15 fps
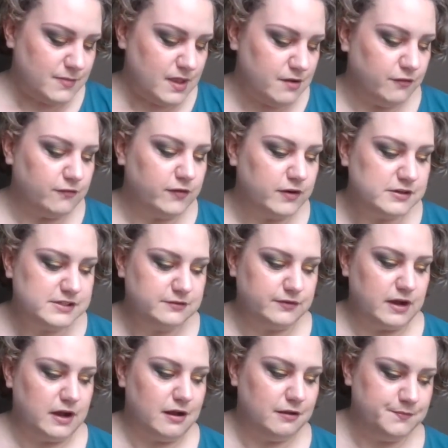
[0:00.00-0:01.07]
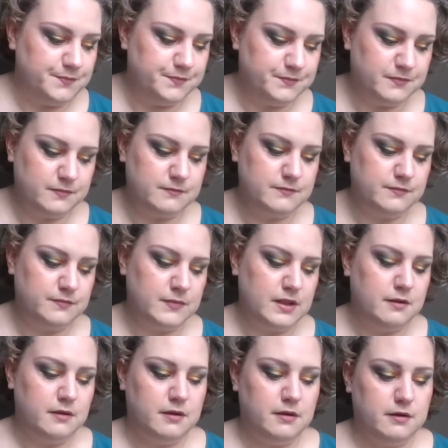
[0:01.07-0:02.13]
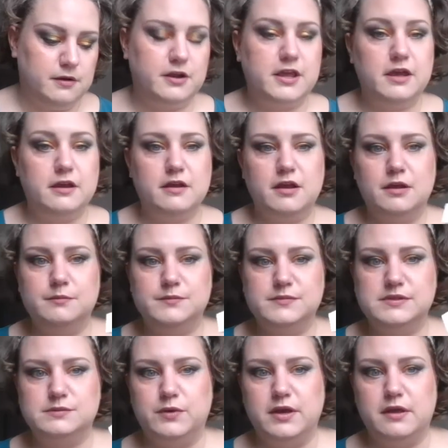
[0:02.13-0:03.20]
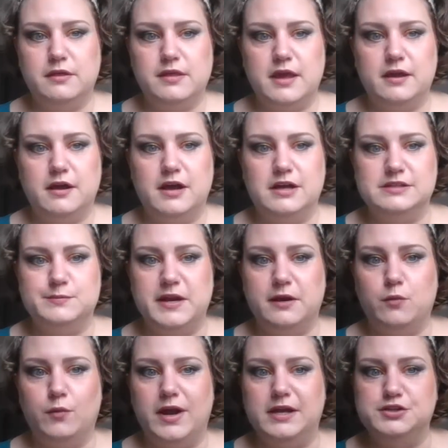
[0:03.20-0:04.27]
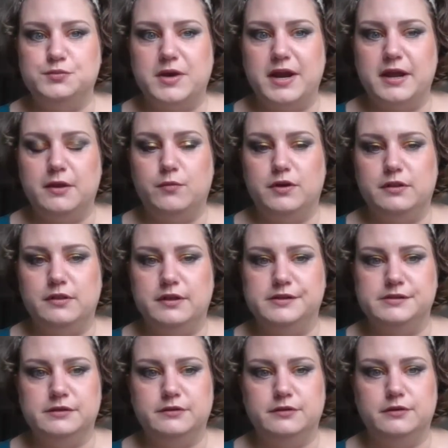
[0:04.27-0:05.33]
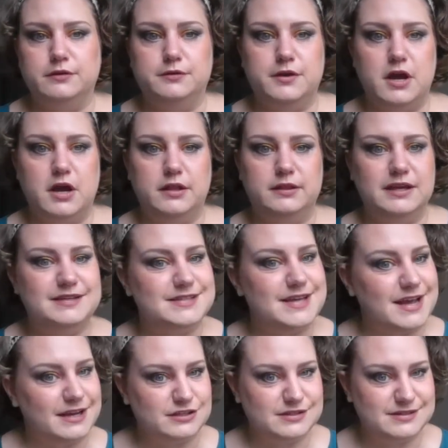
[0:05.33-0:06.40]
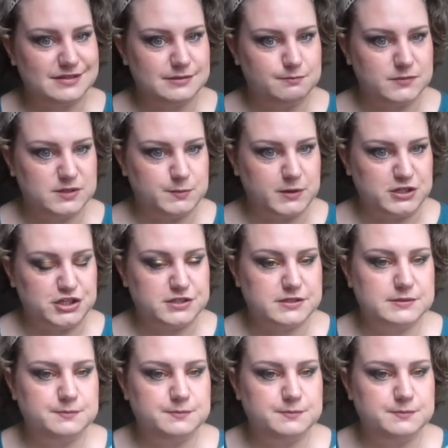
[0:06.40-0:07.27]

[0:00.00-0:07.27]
First of all, your kit comes with a cosmetic wedge, right? One of these little non-latex sponges.